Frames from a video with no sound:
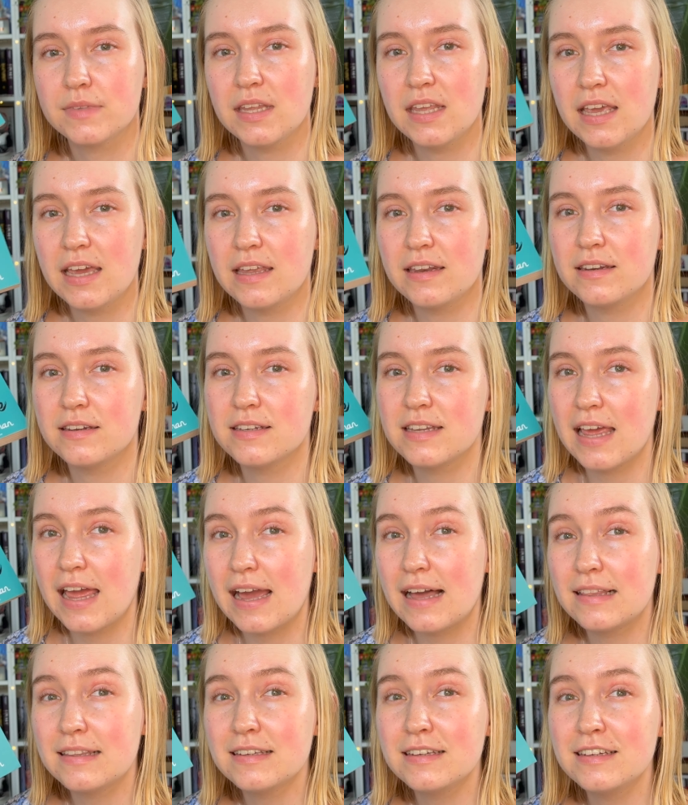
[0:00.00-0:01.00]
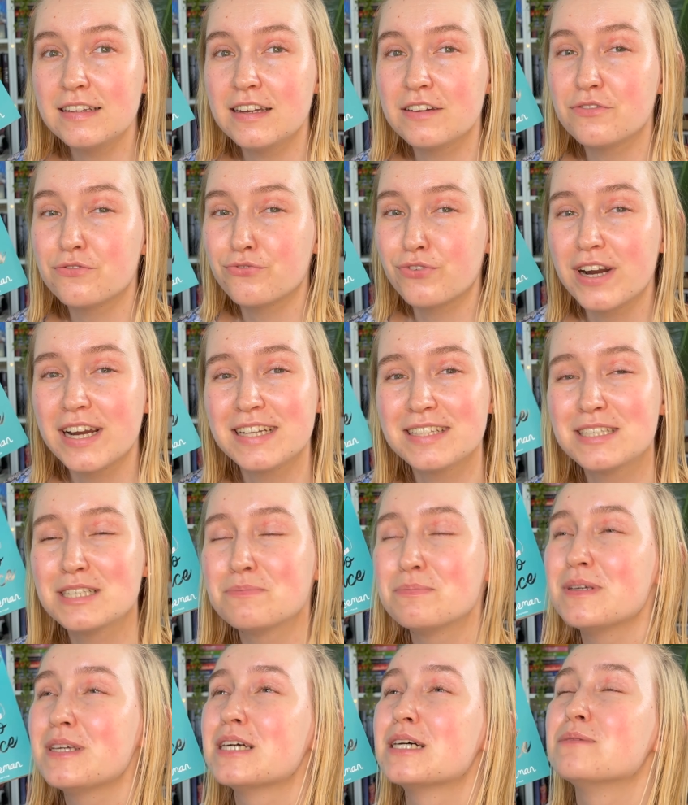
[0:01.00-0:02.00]
and Alid and Frances
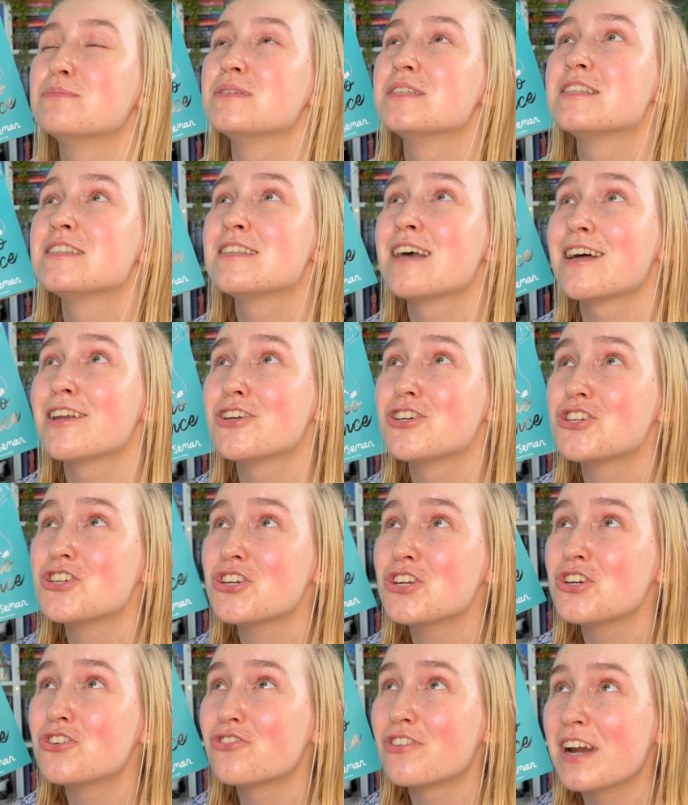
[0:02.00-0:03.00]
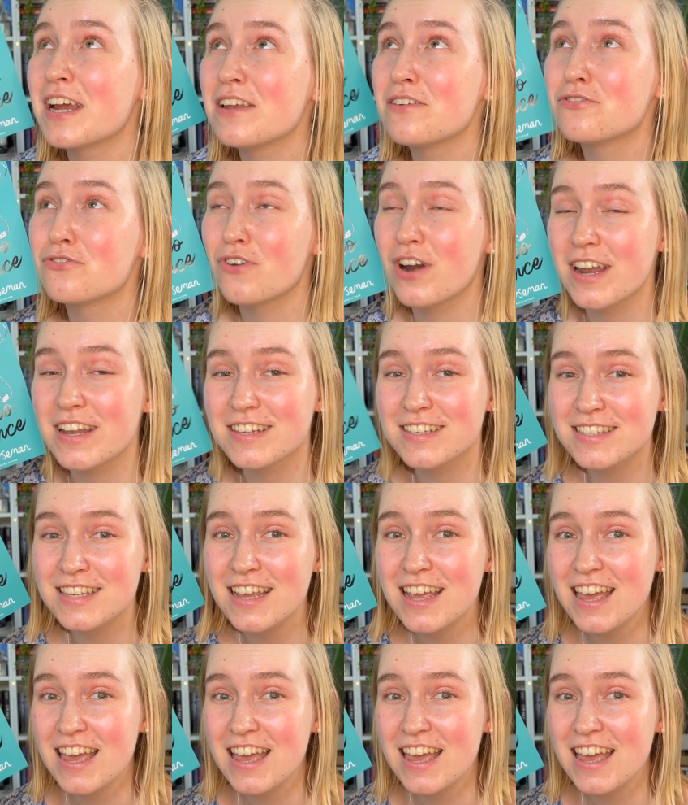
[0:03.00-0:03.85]
become such great friends,